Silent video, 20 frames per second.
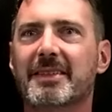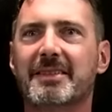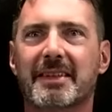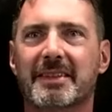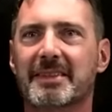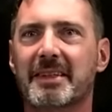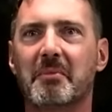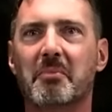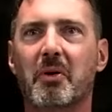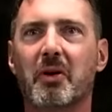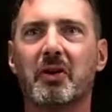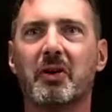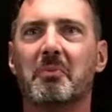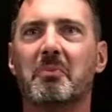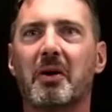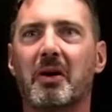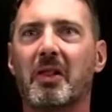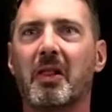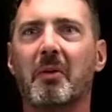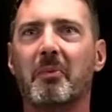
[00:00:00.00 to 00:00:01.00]
Like I said,
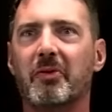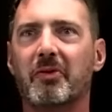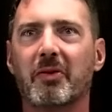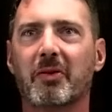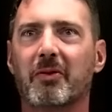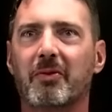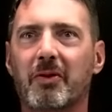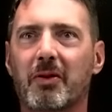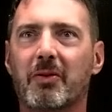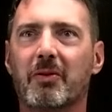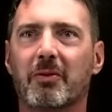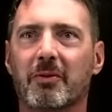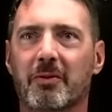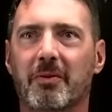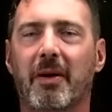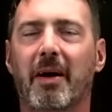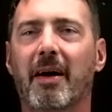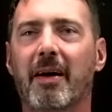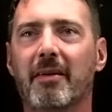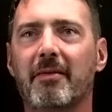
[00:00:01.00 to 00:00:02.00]
book clubs sort of 2 through
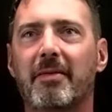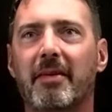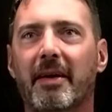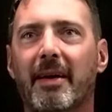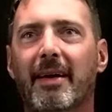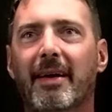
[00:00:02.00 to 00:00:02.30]
5,